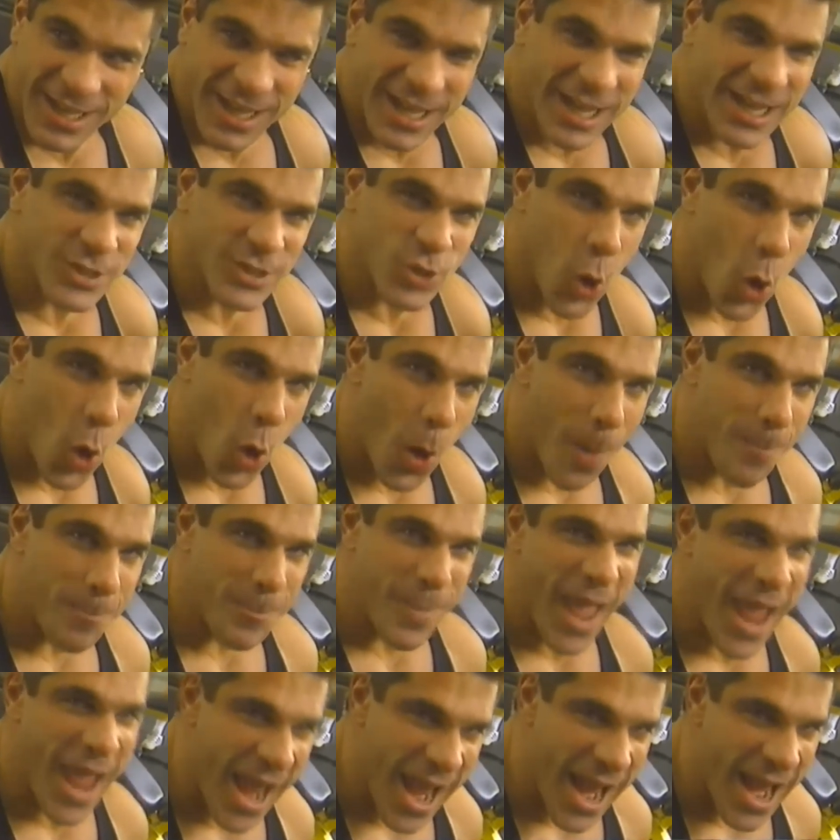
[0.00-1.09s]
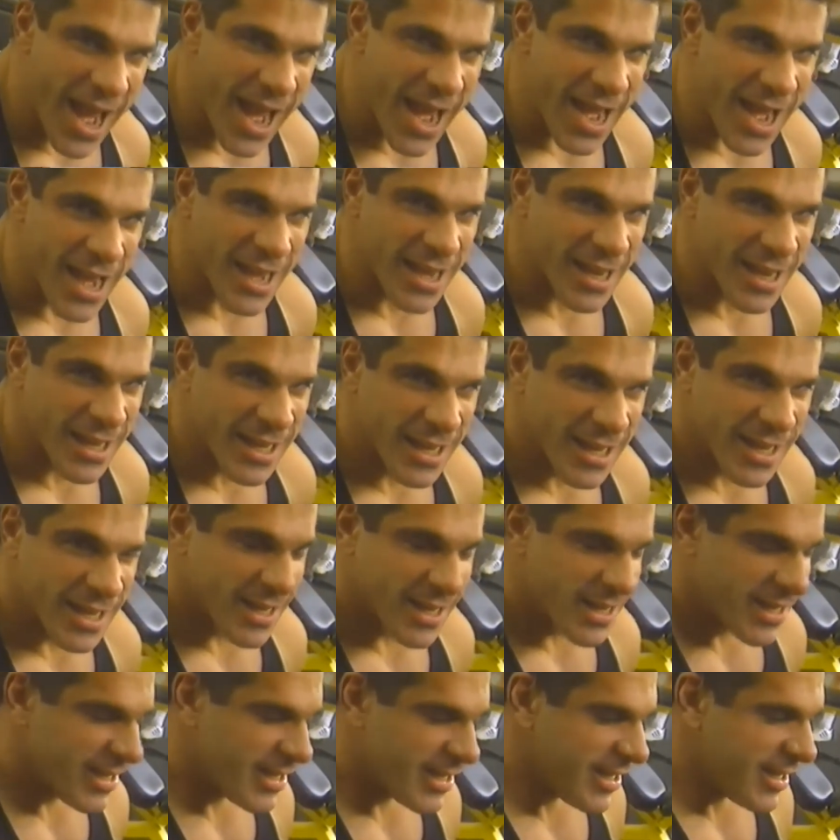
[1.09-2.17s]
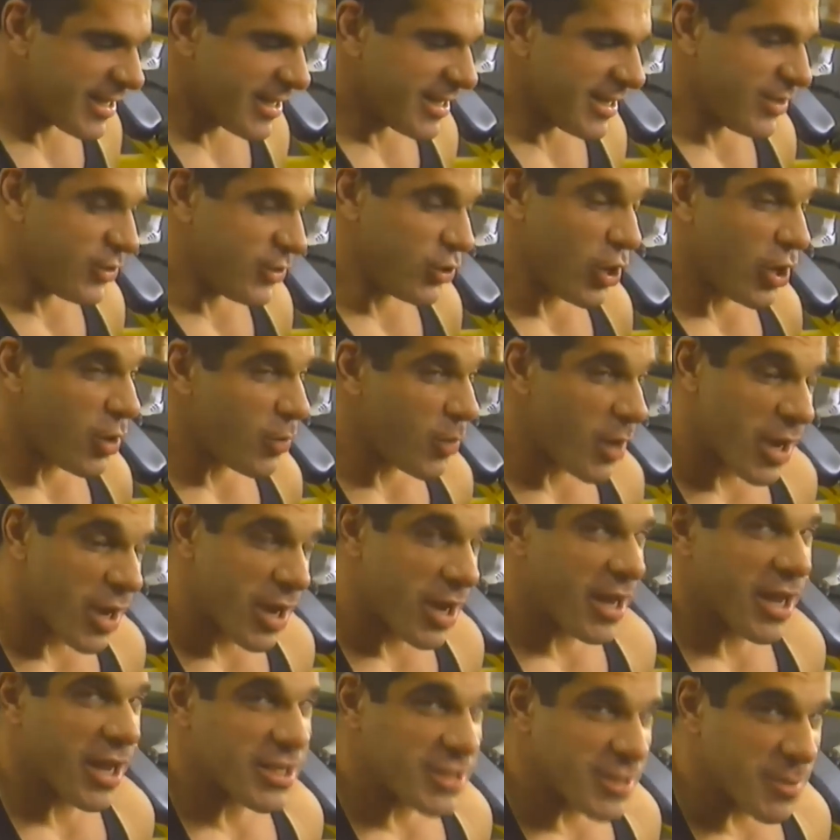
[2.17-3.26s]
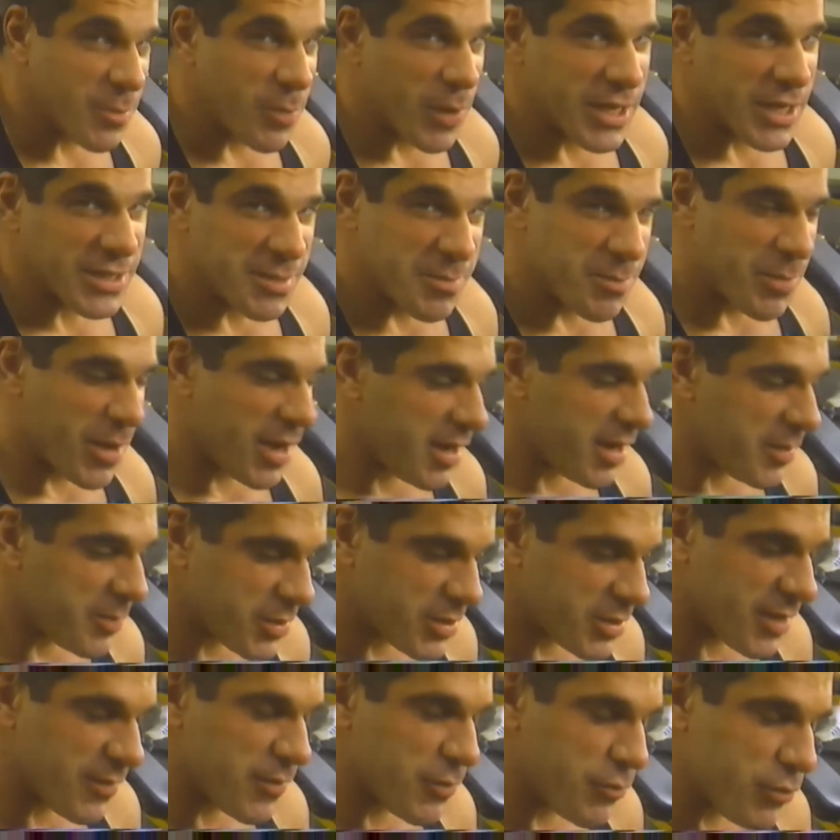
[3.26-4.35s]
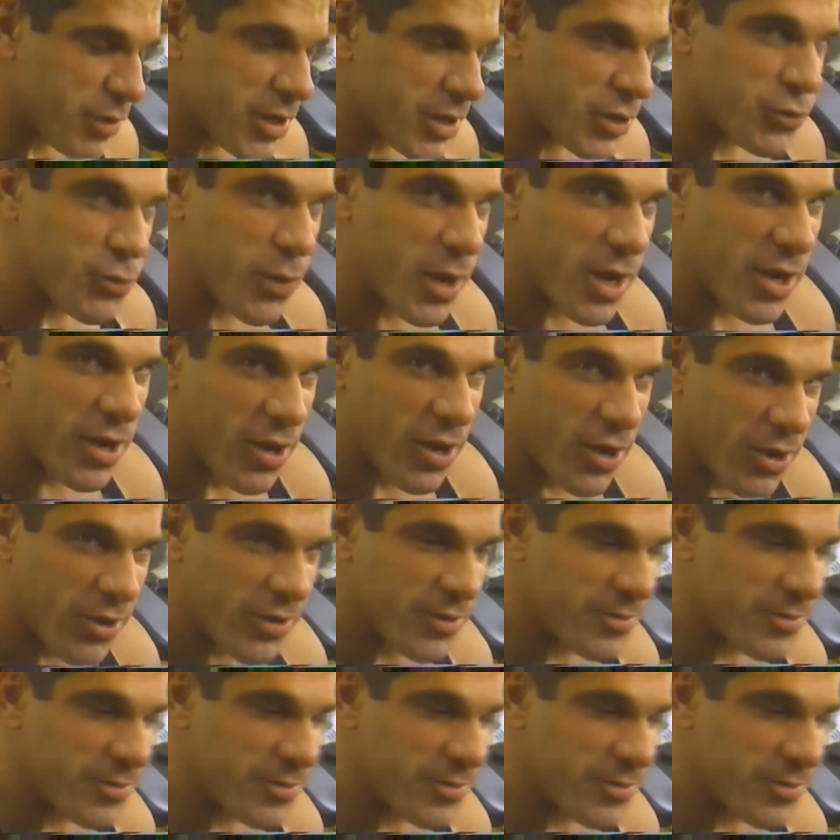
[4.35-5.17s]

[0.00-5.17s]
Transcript: It's all pain. The only way you're gonna get someplace in bodybuilding, you have to really train hard.